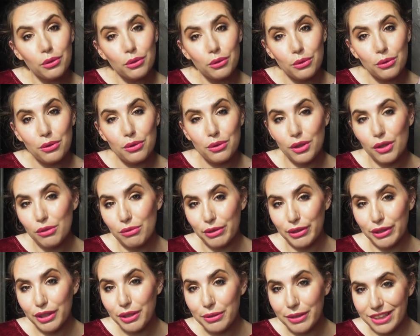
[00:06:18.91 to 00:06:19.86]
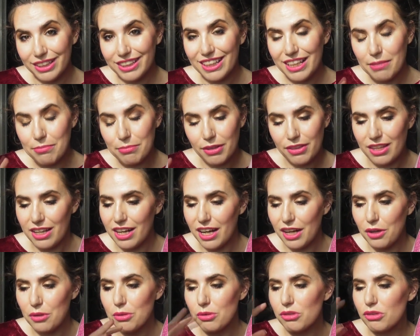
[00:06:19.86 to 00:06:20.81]
go through it really quickly, but then
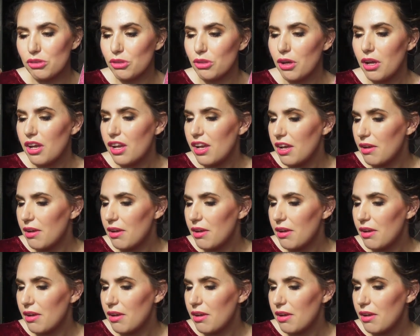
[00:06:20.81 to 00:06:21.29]
I go through